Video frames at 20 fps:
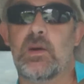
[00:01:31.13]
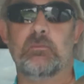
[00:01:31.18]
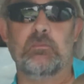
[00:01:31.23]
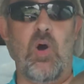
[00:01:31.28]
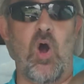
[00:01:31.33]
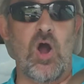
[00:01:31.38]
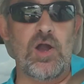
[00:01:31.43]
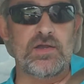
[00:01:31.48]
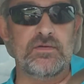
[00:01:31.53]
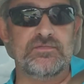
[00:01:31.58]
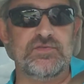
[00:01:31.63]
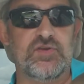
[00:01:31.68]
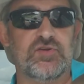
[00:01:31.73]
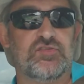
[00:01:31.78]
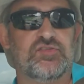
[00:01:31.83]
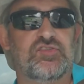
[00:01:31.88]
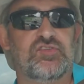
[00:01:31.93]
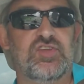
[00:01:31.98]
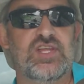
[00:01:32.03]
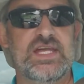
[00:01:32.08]
part of your
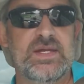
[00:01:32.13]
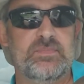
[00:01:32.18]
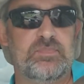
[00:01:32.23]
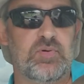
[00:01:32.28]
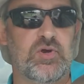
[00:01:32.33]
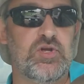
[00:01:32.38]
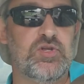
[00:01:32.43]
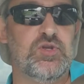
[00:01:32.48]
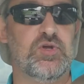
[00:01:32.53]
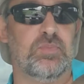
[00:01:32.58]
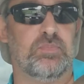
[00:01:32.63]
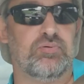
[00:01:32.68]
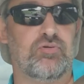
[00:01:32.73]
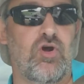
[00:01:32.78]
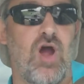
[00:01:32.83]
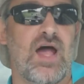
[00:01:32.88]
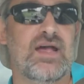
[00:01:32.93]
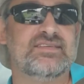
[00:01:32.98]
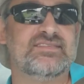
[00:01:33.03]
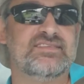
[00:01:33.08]
sleep where you
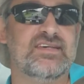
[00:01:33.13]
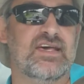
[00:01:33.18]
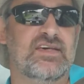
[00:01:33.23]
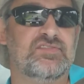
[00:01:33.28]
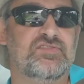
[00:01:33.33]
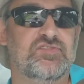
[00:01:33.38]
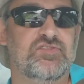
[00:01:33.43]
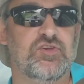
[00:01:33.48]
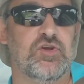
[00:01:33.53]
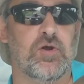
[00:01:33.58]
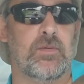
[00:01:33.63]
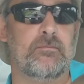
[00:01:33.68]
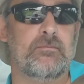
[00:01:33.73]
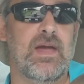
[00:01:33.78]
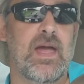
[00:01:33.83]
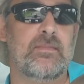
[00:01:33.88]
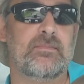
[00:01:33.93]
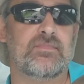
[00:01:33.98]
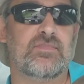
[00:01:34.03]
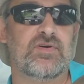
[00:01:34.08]
process your
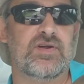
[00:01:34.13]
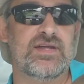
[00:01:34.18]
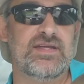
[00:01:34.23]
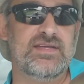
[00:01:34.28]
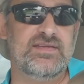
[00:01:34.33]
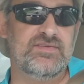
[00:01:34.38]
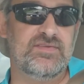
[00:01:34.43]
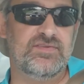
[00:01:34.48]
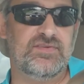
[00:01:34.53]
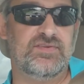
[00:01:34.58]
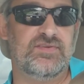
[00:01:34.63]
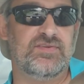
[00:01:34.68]
memories,